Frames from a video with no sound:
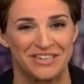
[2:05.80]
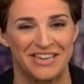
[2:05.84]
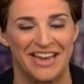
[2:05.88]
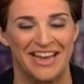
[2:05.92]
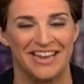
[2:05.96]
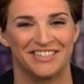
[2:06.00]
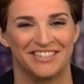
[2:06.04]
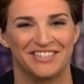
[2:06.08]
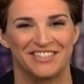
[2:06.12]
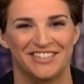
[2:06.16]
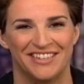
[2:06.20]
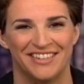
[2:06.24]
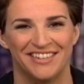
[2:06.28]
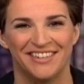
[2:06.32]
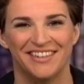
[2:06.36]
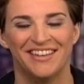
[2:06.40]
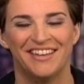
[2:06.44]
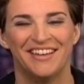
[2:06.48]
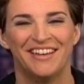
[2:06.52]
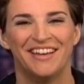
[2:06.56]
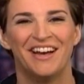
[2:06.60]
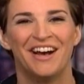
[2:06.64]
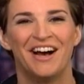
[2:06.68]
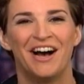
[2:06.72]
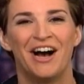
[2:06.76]
of attention,
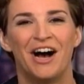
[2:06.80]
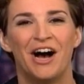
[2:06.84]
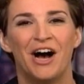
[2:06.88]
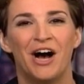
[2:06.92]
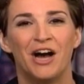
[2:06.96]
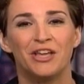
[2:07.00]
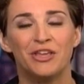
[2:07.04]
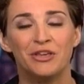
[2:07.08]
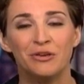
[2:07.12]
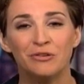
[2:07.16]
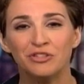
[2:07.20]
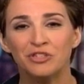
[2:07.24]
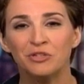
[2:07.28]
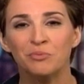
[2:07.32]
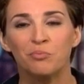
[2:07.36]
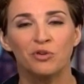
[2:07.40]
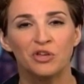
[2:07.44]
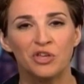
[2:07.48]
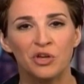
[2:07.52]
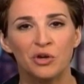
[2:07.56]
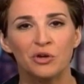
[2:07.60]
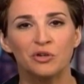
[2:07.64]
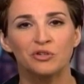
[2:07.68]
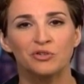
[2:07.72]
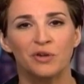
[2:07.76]

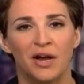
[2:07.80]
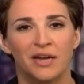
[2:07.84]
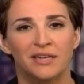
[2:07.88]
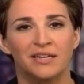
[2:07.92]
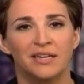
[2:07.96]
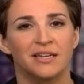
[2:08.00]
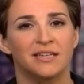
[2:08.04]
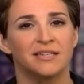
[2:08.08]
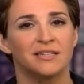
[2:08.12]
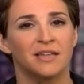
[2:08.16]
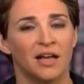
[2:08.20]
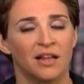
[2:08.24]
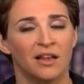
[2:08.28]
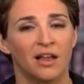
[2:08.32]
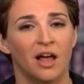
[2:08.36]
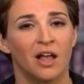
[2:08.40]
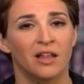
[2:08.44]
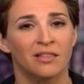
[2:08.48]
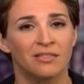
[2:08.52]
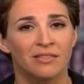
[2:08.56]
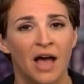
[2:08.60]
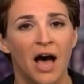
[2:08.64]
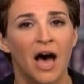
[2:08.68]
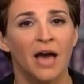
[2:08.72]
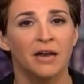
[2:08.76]
you attracted
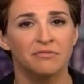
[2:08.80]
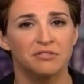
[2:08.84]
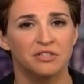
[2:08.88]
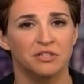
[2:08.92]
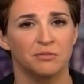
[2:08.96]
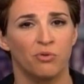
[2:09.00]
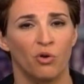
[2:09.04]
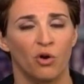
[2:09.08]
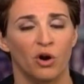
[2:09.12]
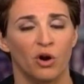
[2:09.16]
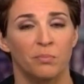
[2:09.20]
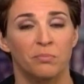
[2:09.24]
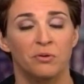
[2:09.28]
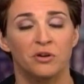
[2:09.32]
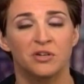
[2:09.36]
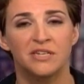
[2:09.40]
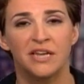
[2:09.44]
a lot of support,